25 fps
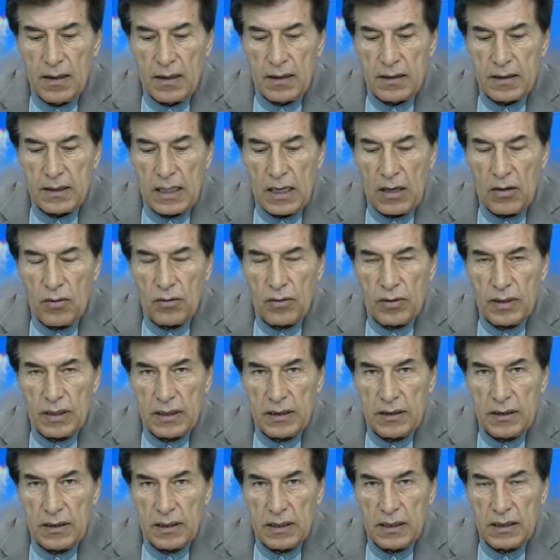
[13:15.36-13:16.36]
Now,
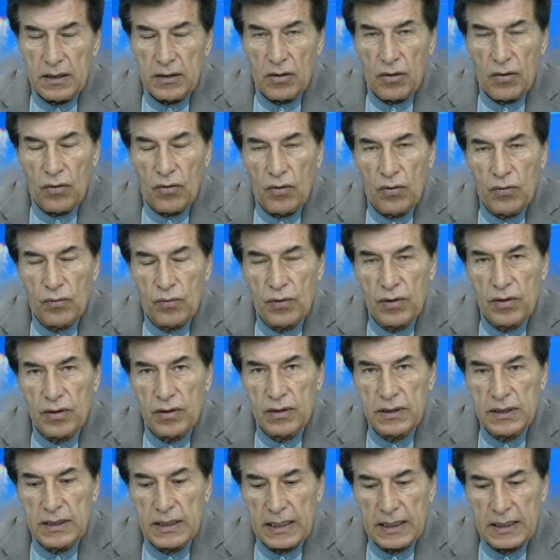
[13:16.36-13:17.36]
in, in the whole
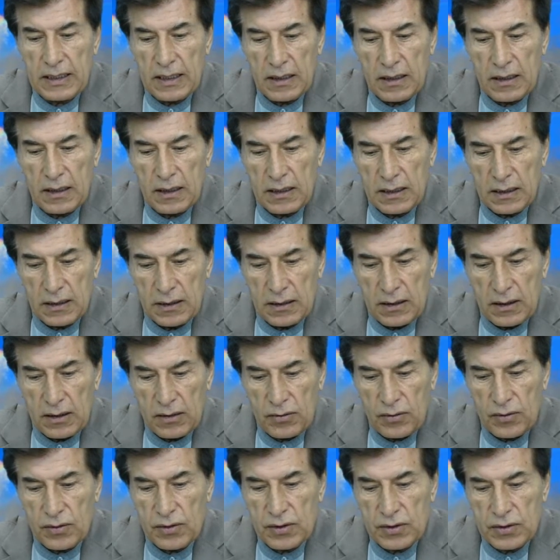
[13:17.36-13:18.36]
world, again, and
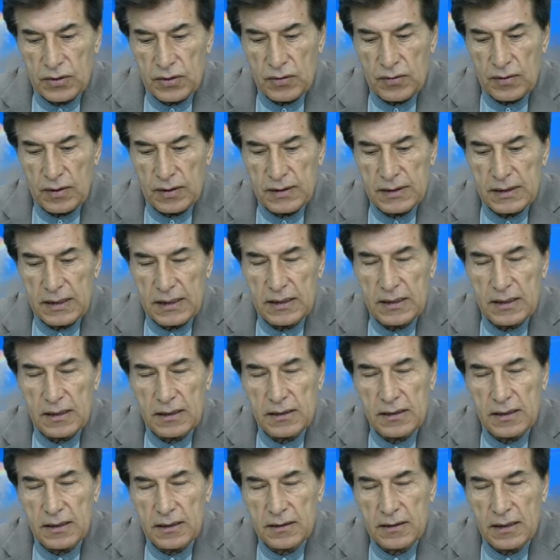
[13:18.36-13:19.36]
according to the
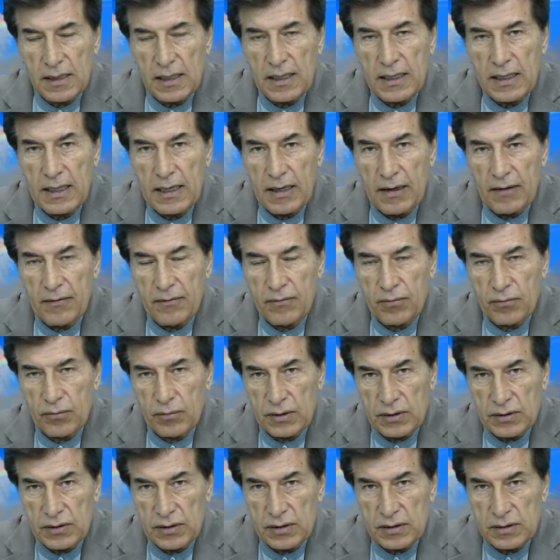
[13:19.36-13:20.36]
statistics I have,
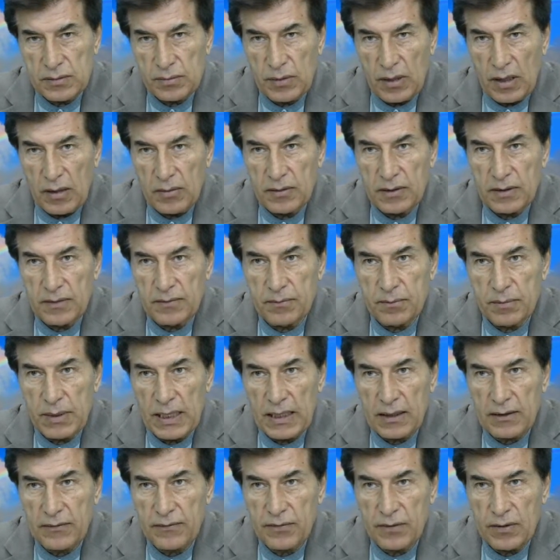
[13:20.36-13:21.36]
which is probably
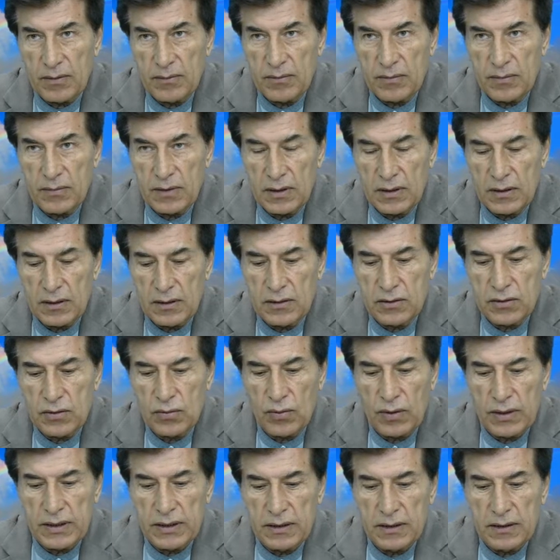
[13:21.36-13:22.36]
back from uh,
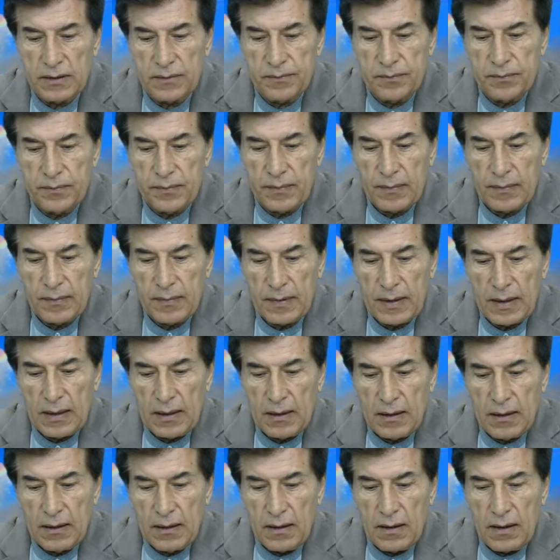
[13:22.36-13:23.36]

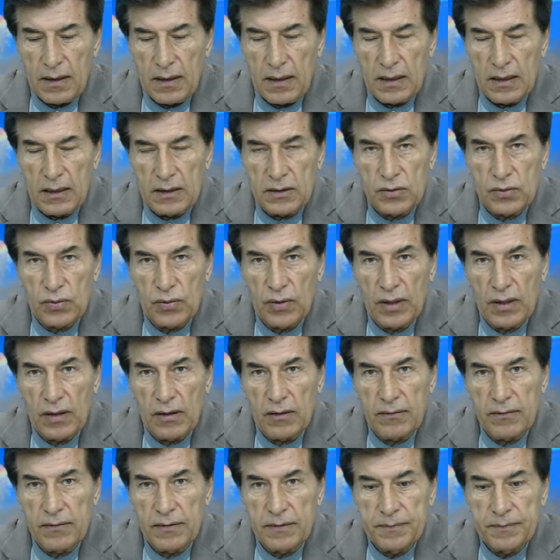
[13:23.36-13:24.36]
2012,